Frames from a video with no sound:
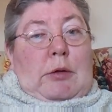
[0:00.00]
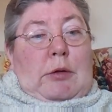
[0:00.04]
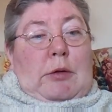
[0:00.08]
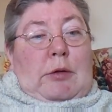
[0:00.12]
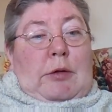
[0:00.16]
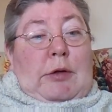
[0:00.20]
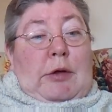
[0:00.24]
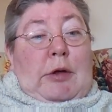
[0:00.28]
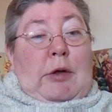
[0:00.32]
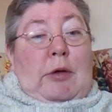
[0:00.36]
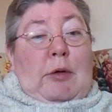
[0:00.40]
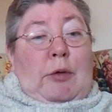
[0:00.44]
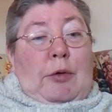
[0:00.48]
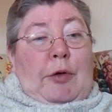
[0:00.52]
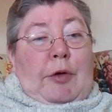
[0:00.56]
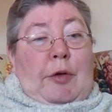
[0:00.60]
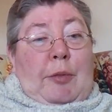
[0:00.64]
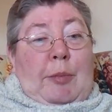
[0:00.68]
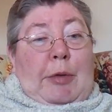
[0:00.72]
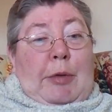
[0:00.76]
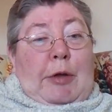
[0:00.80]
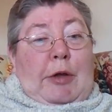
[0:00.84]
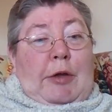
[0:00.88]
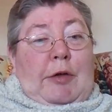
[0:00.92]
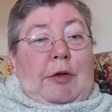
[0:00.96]
The older the
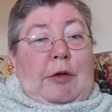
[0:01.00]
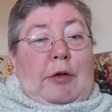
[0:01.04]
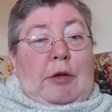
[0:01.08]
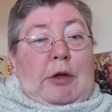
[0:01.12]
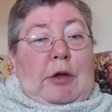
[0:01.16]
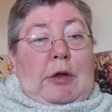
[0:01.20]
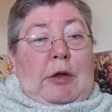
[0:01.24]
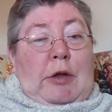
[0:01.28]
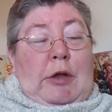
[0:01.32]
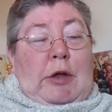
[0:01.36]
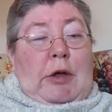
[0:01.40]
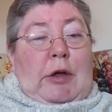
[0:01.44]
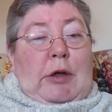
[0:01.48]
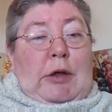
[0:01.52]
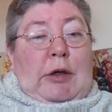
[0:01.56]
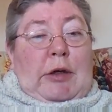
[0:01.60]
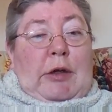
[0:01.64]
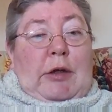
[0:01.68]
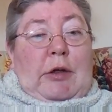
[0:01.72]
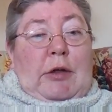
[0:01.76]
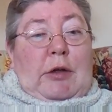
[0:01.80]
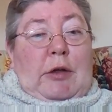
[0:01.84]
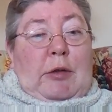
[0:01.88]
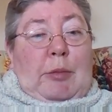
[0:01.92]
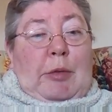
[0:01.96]
better, and the
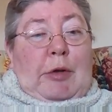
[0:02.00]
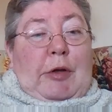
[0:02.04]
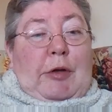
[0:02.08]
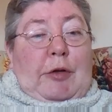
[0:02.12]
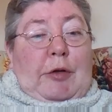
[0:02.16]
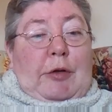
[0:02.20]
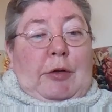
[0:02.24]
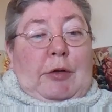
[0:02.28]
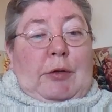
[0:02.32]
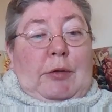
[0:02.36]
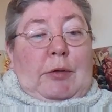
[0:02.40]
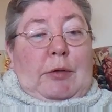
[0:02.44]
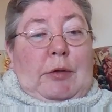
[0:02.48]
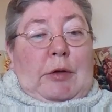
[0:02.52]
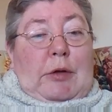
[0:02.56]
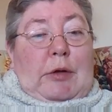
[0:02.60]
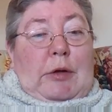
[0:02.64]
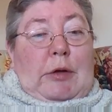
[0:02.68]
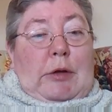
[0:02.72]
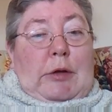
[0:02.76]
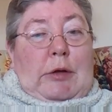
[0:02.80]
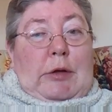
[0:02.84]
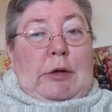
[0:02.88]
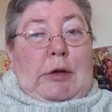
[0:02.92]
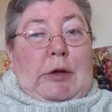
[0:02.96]
uglier the better.
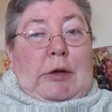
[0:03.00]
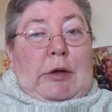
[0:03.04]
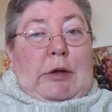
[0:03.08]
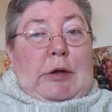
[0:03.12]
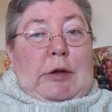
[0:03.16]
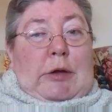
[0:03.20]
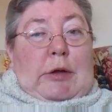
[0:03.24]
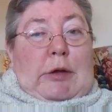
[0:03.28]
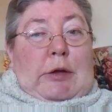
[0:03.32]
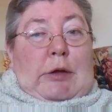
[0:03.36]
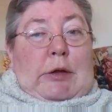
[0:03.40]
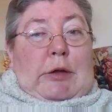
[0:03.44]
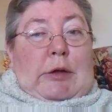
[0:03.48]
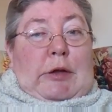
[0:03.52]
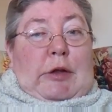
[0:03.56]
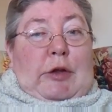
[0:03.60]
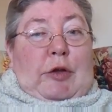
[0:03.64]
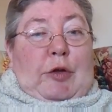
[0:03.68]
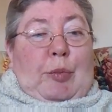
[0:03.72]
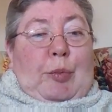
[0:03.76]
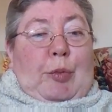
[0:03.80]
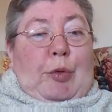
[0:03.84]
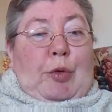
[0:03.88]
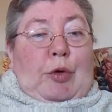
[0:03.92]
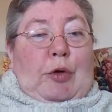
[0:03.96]

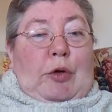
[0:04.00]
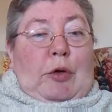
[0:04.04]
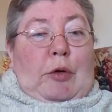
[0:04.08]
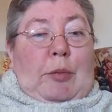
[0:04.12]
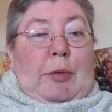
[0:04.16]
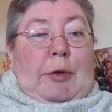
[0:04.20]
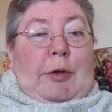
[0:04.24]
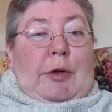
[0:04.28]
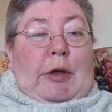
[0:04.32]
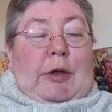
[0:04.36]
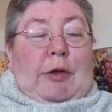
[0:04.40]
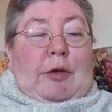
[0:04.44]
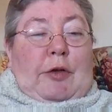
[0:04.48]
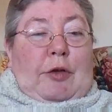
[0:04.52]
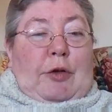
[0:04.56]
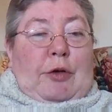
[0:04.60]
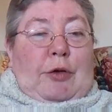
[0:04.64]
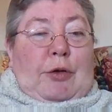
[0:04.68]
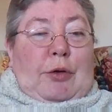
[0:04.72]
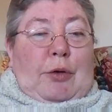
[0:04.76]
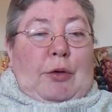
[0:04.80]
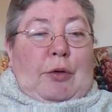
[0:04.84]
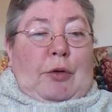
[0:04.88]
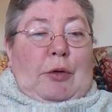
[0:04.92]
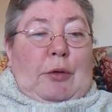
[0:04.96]
That's brutal, but that's the
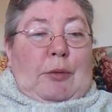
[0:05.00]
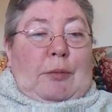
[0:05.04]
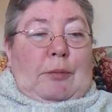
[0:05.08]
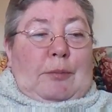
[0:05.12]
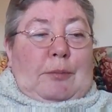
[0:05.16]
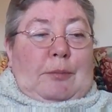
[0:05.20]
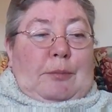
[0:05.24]
truth.